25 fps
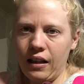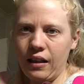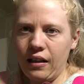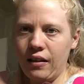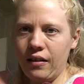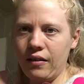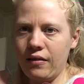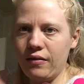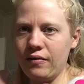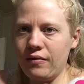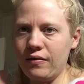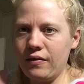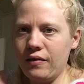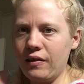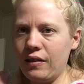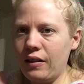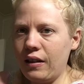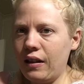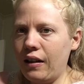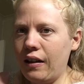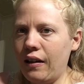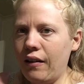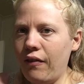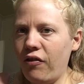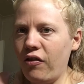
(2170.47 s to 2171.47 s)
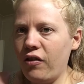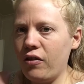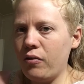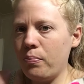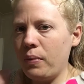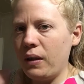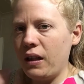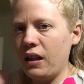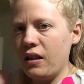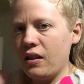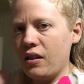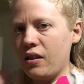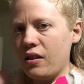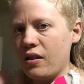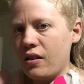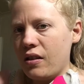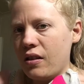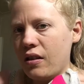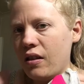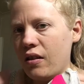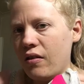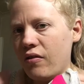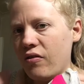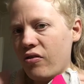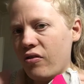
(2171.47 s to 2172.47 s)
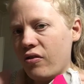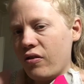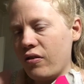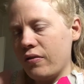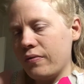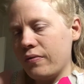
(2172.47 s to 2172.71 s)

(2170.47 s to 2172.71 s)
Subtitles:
And I feel better to sort of,